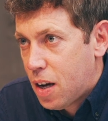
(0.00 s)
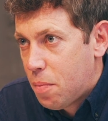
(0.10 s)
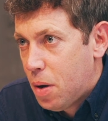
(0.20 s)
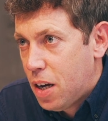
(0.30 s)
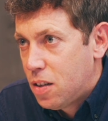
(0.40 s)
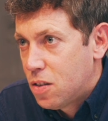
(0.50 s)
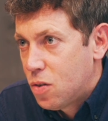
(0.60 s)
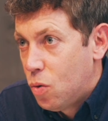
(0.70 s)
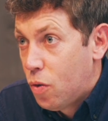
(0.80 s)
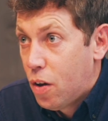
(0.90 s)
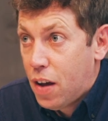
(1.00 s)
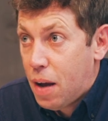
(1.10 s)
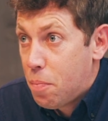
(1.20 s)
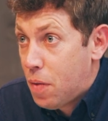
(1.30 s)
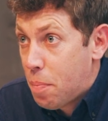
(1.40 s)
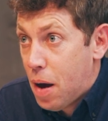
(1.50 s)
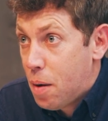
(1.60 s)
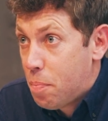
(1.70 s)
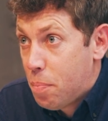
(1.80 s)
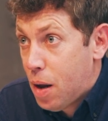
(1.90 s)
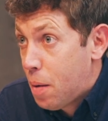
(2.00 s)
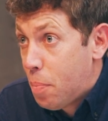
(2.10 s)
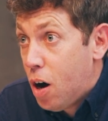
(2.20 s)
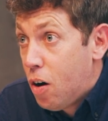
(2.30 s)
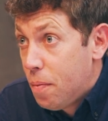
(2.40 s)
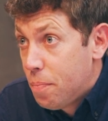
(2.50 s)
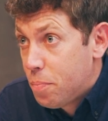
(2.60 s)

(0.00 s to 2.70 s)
campaigns, although they play a part